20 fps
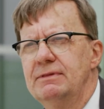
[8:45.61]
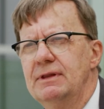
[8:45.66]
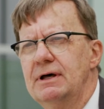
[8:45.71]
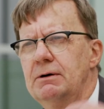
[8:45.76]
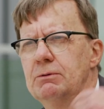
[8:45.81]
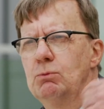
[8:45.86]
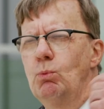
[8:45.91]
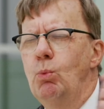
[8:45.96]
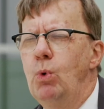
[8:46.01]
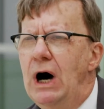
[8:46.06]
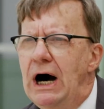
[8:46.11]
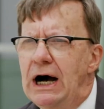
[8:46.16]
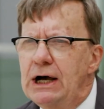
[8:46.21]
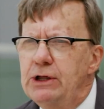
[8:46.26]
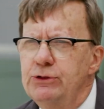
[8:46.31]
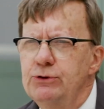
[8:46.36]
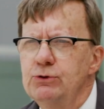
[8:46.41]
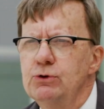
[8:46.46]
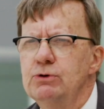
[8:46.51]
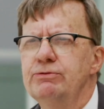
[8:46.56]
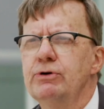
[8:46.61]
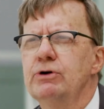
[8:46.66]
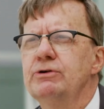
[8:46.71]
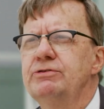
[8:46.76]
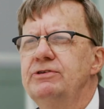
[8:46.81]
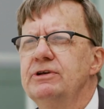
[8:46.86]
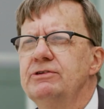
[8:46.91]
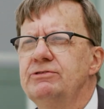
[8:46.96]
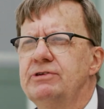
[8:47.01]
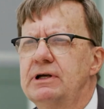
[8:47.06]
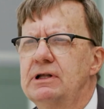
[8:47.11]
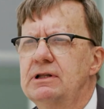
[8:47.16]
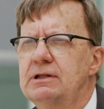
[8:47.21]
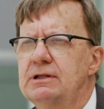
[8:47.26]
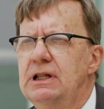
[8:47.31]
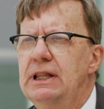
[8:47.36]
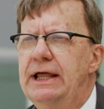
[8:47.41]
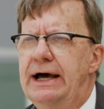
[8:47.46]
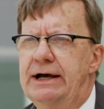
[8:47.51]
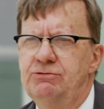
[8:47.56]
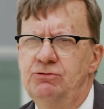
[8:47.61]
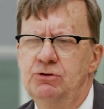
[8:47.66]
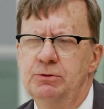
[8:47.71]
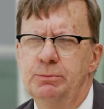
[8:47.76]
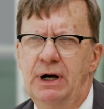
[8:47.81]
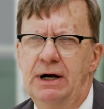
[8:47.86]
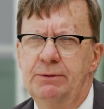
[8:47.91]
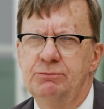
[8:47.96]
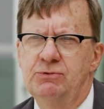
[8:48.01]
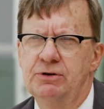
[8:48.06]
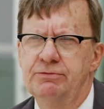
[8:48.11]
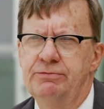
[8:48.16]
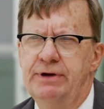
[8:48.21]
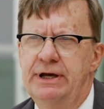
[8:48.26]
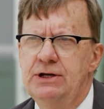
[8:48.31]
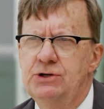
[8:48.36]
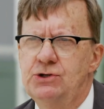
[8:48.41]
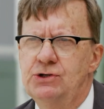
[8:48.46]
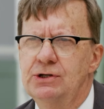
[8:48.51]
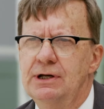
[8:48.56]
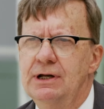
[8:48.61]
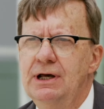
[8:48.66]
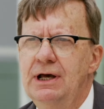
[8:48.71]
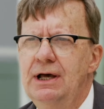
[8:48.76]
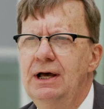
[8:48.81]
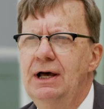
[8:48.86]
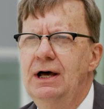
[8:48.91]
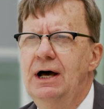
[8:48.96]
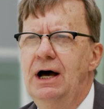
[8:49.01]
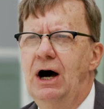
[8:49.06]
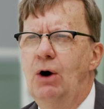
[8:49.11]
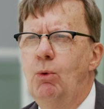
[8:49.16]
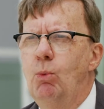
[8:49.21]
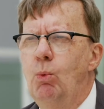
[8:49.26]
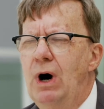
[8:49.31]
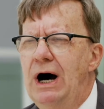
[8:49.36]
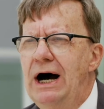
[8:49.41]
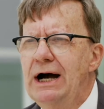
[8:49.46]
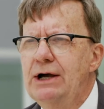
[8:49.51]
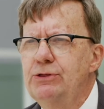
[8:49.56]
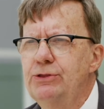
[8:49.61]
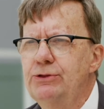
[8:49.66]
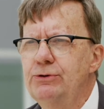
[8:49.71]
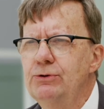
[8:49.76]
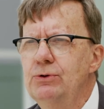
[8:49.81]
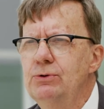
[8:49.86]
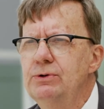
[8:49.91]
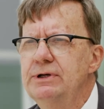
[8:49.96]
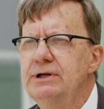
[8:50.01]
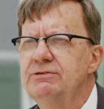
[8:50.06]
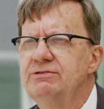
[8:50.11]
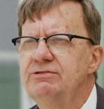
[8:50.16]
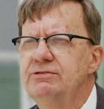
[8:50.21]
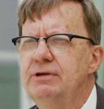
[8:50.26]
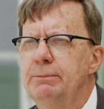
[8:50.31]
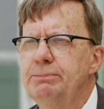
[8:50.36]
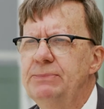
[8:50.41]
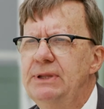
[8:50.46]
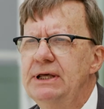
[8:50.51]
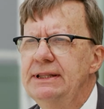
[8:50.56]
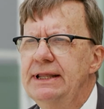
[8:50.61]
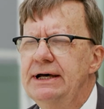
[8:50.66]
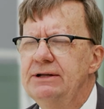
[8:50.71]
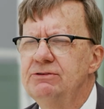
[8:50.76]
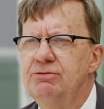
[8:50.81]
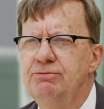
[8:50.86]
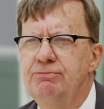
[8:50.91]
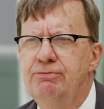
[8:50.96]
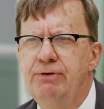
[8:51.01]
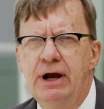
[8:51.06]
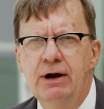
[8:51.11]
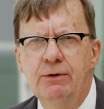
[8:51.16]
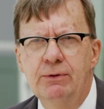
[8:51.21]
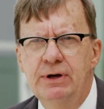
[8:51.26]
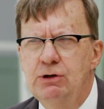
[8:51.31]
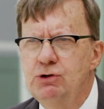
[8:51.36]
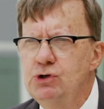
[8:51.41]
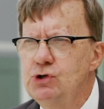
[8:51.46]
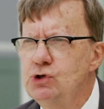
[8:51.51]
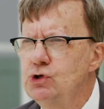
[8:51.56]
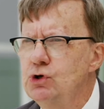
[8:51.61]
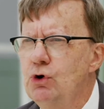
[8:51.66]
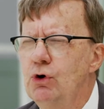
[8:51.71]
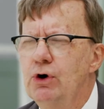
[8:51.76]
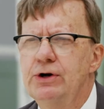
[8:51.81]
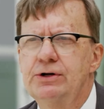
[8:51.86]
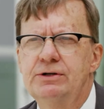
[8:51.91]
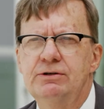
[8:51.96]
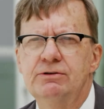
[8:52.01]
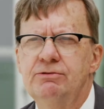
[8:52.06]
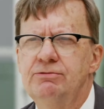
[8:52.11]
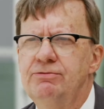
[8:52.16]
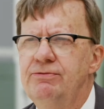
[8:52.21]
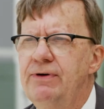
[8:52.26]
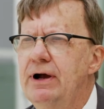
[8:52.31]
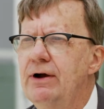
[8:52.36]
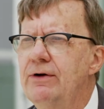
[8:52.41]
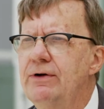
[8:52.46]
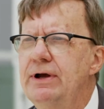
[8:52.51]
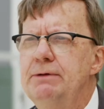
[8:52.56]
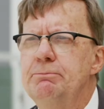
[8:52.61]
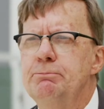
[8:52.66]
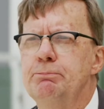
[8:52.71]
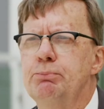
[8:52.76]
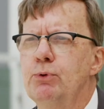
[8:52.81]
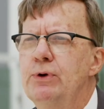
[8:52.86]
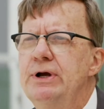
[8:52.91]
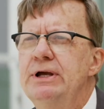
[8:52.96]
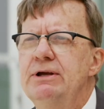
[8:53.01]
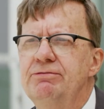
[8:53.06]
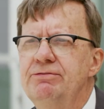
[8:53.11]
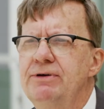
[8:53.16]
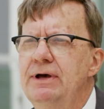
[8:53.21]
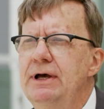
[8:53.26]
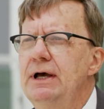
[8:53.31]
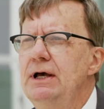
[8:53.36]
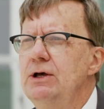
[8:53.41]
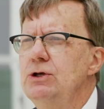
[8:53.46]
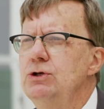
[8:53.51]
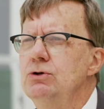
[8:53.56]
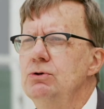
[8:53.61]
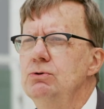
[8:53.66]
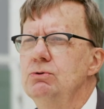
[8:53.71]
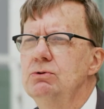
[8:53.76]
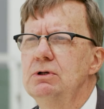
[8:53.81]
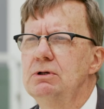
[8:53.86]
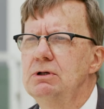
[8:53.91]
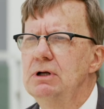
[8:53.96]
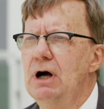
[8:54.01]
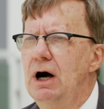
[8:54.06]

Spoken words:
walkthrough versus a classroom observation. A walkthrough is something that's very short. It's very brief. You